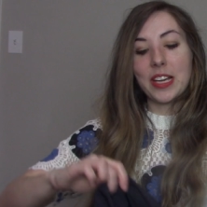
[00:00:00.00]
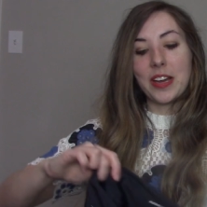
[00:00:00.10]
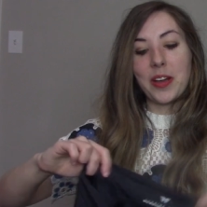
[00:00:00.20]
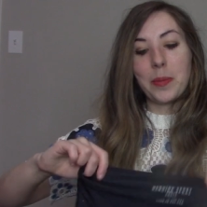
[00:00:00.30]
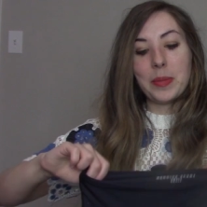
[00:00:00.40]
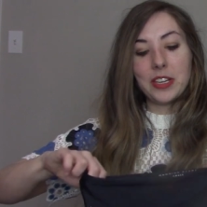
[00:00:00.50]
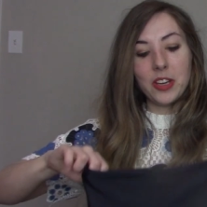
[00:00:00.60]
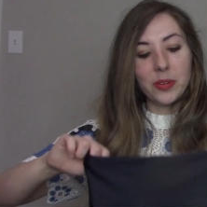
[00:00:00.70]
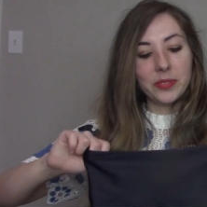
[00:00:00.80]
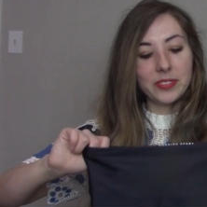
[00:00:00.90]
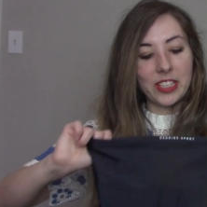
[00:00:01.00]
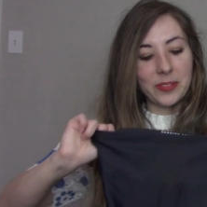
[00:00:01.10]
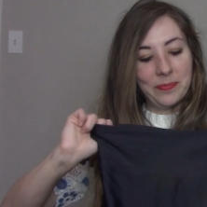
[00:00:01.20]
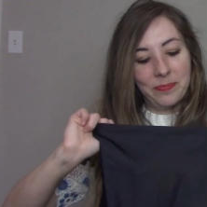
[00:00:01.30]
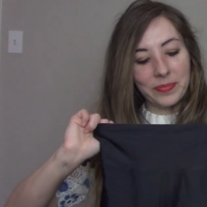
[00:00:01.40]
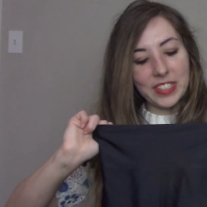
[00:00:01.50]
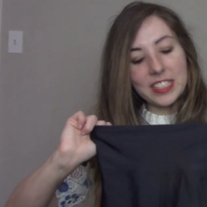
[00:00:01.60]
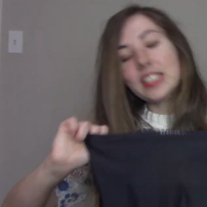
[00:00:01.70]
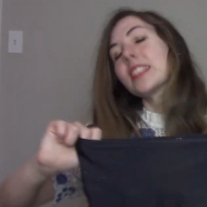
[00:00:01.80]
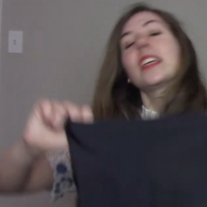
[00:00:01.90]
Um, no, no.
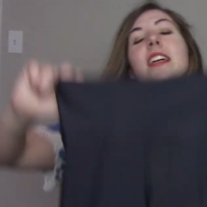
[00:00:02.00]
This is